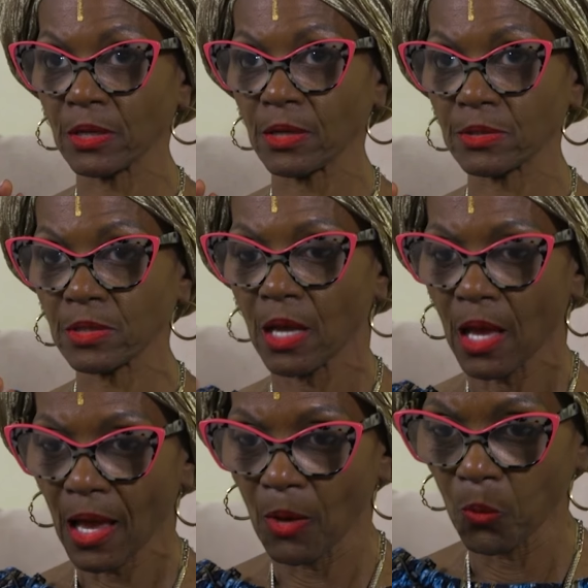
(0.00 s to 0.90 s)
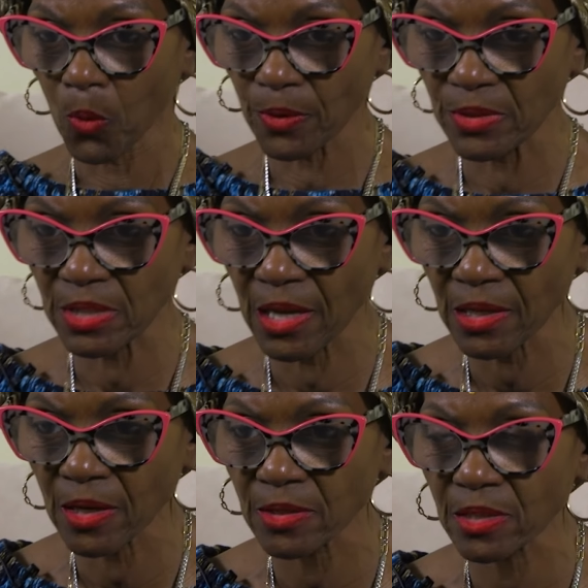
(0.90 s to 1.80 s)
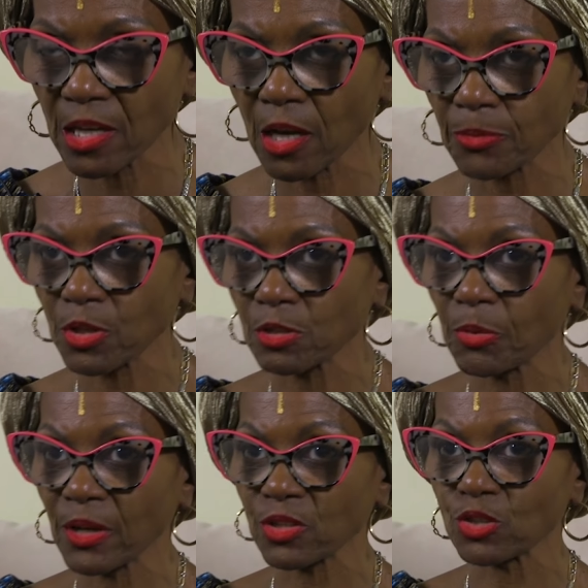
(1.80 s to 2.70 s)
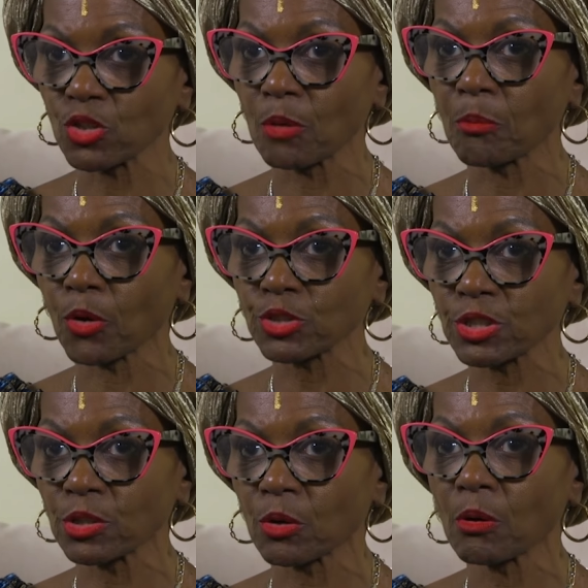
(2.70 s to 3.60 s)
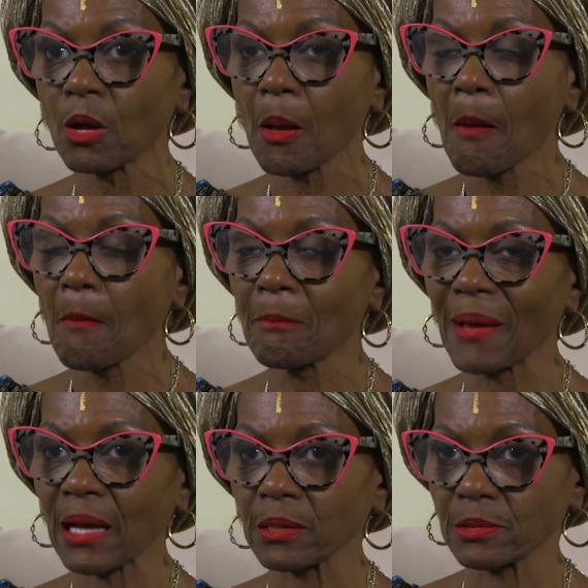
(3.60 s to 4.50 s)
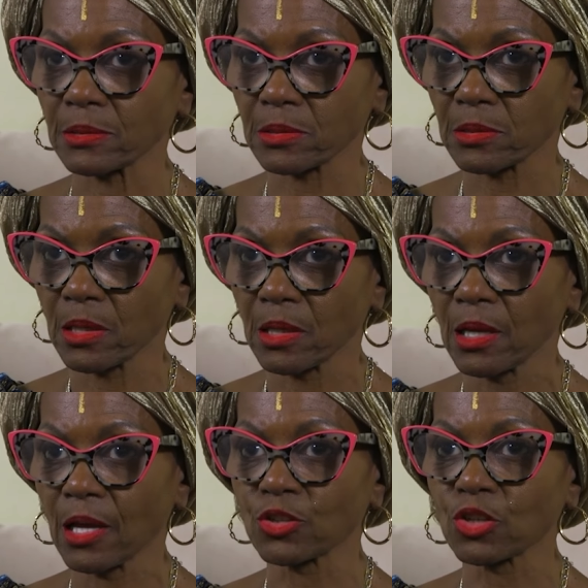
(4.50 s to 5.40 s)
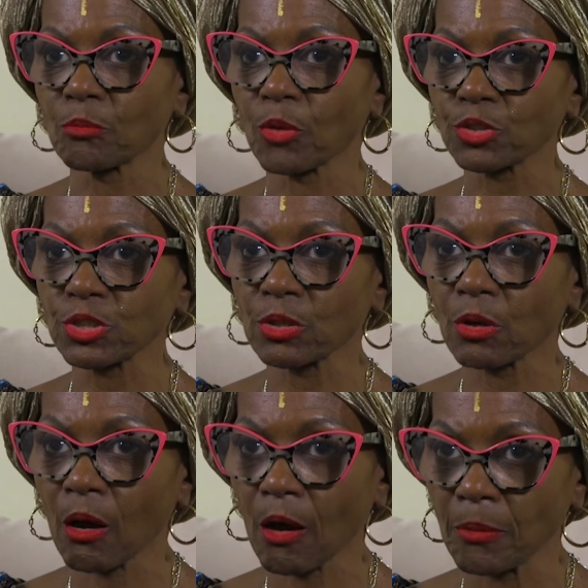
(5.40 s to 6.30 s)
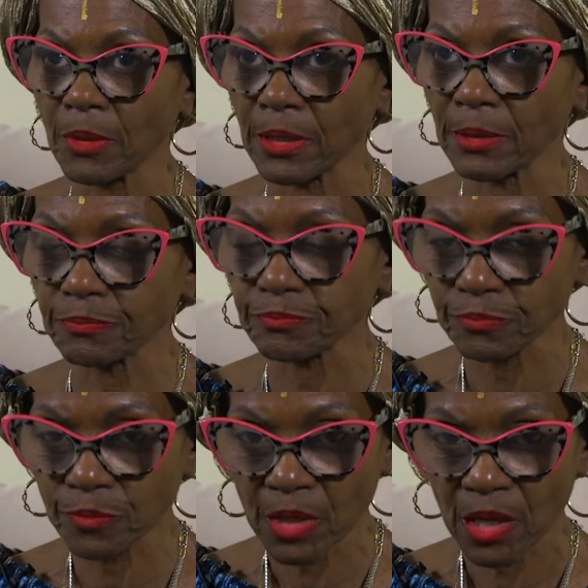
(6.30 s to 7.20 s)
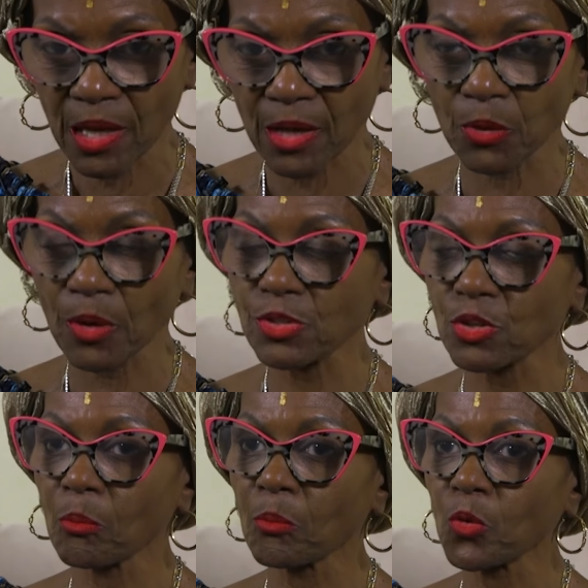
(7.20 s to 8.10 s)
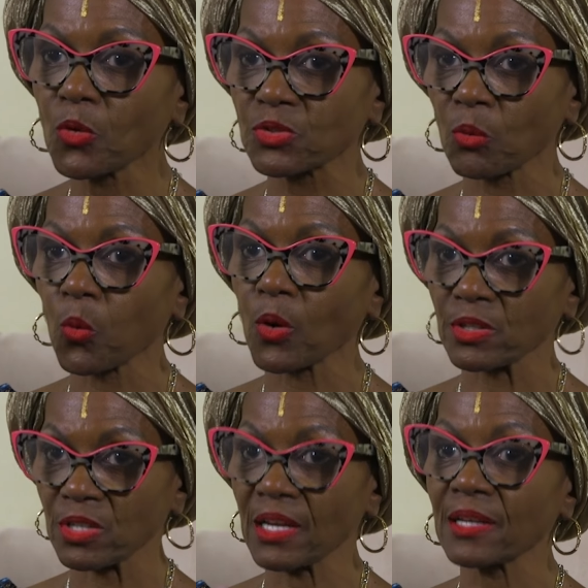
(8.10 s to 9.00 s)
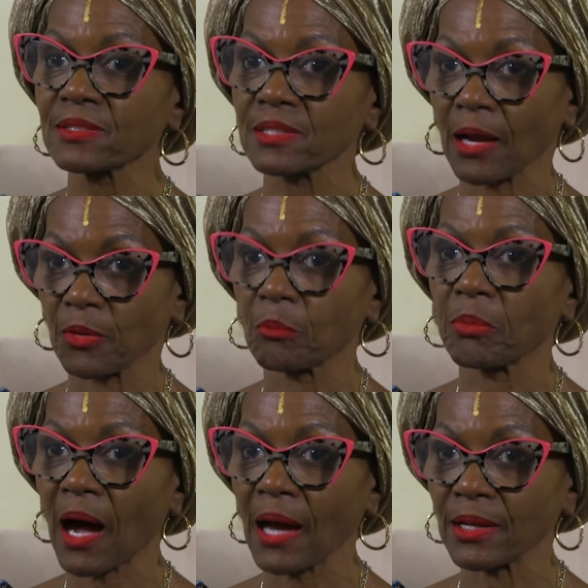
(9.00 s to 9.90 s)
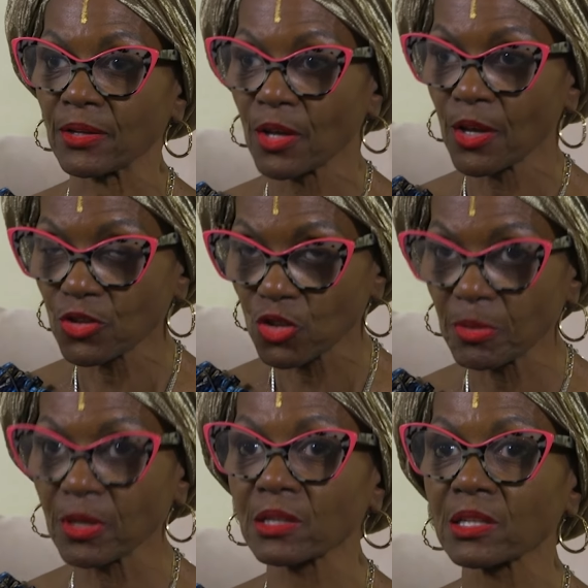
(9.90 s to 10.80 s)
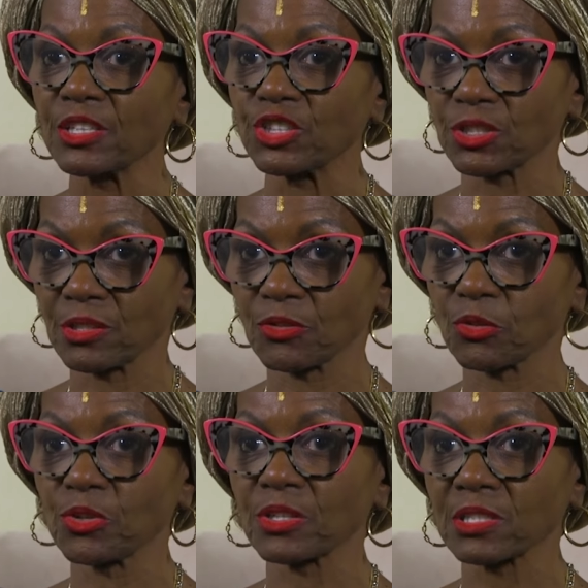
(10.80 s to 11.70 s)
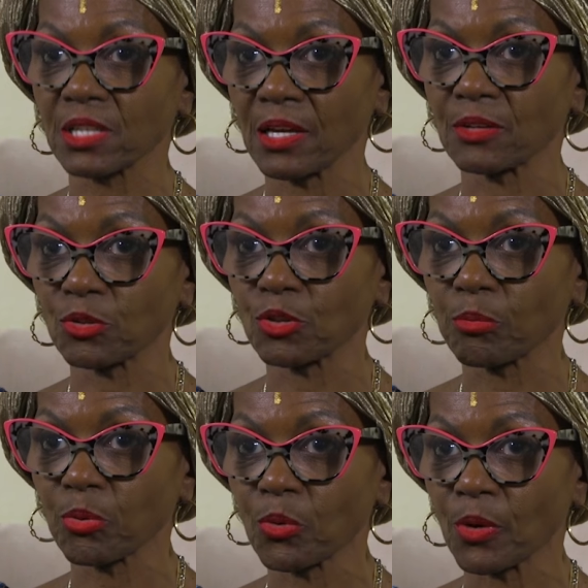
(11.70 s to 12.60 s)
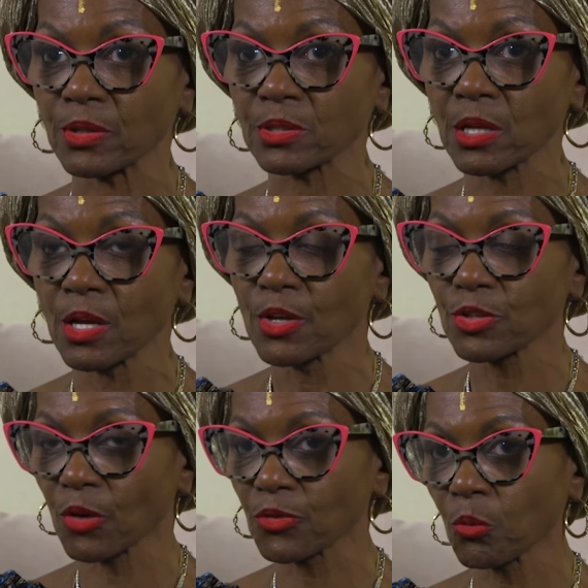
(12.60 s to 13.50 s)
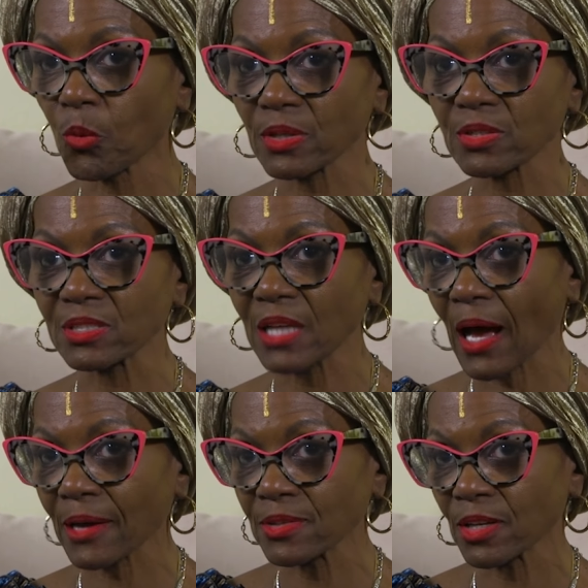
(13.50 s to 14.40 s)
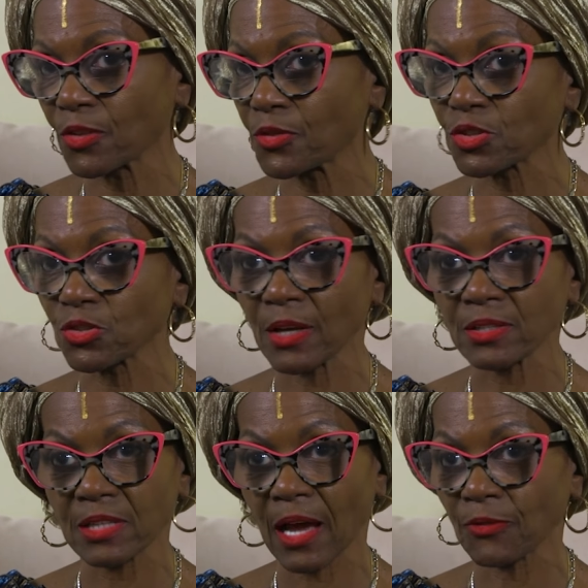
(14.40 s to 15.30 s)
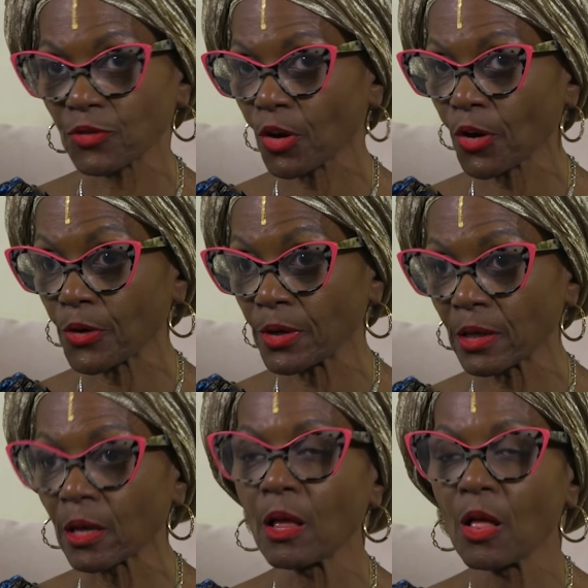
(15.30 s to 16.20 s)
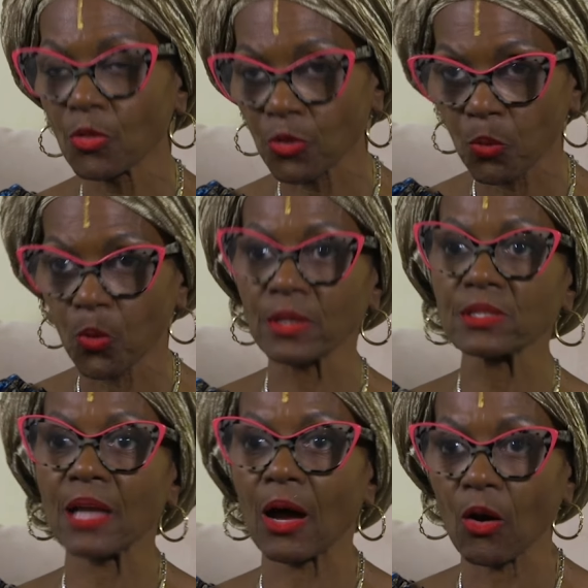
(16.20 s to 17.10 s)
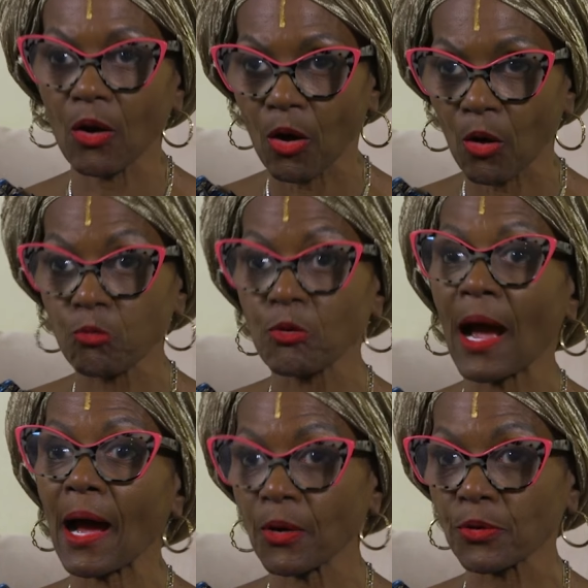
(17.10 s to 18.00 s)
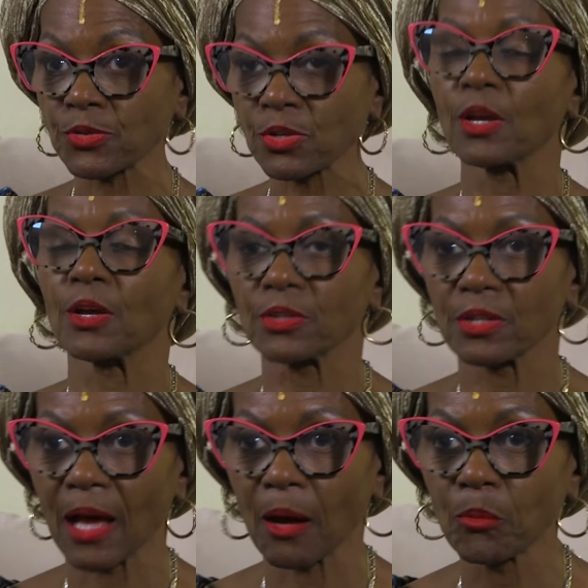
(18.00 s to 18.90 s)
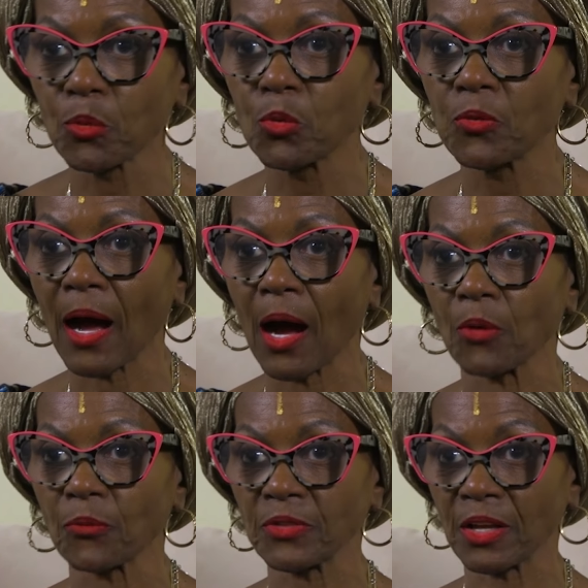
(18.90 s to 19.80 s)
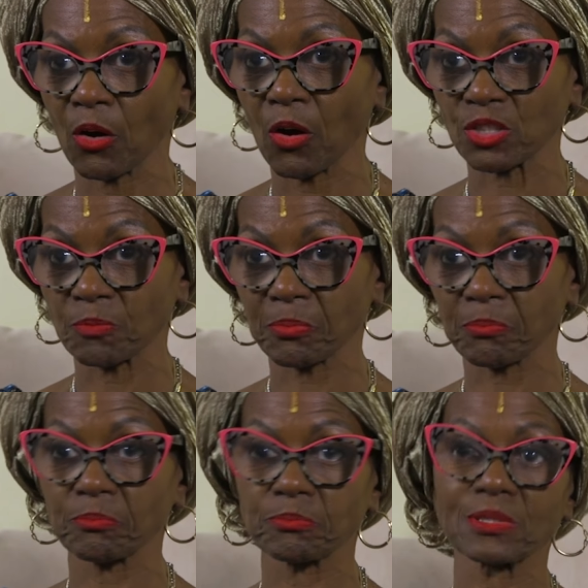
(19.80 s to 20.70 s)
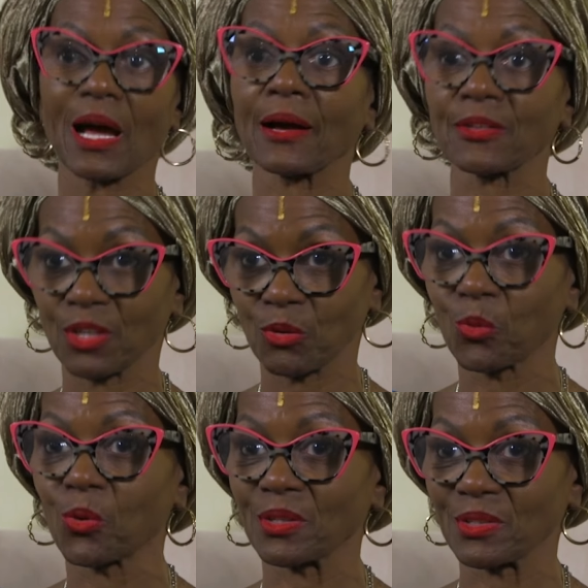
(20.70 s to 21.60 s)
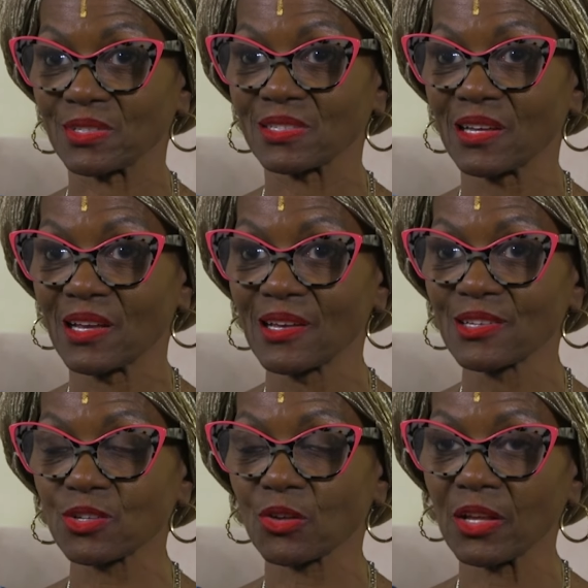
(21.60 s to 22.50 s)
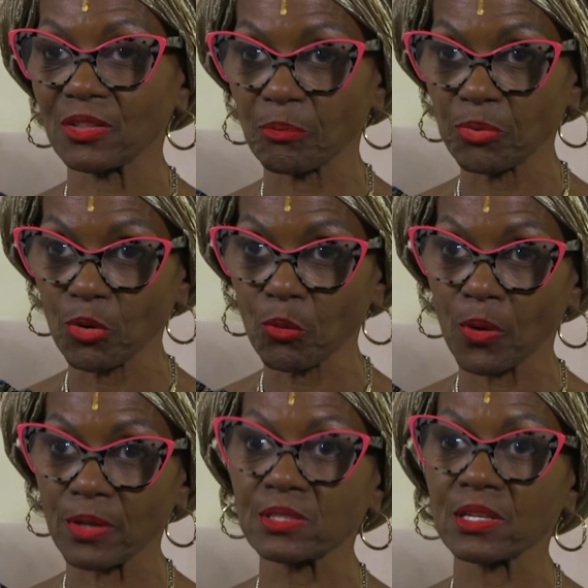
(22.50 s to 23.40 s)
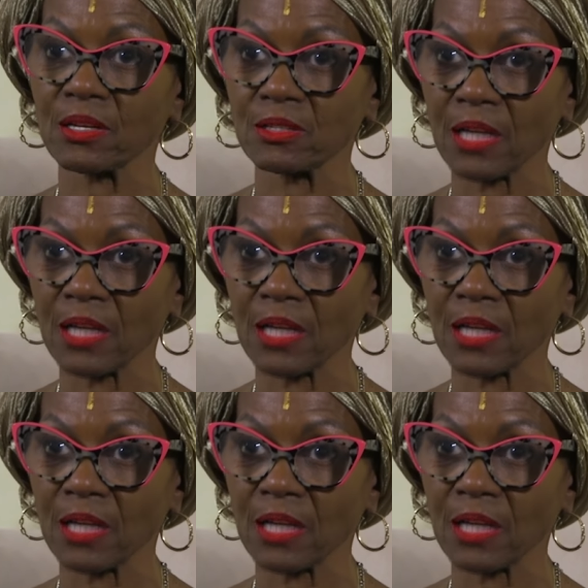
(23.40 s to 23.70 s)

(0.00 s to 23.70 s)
us and water is in us, it helps us bring us into emotional balance, into emotional harmony. It also moves the waters inside of the body to be unleashed through your skin, through your pores. So if the waters are toxic, if you're stressed out, if you're hurting, the waters now are aroused to now move out that are toxic waters so that the pure waters can